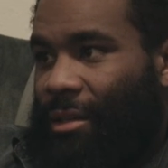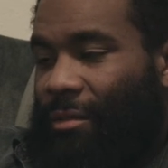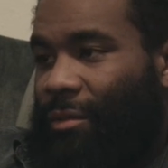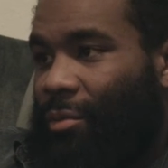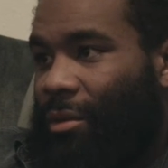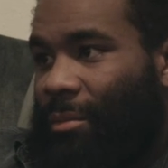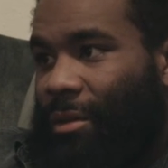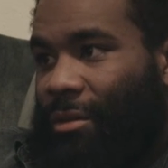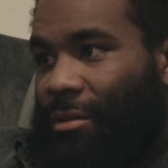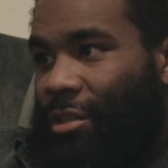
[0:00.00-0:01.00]
And if you want to
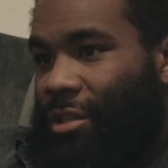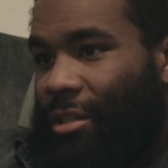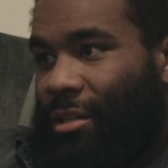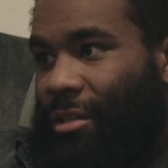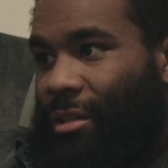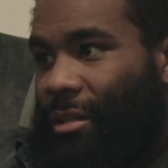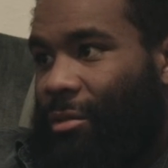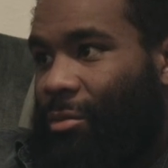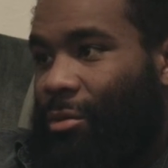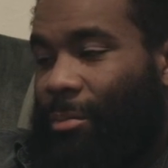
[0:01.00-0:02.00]
be a Christian
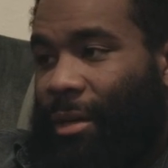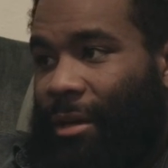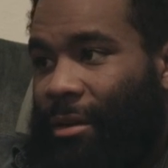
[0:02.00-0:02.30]
or a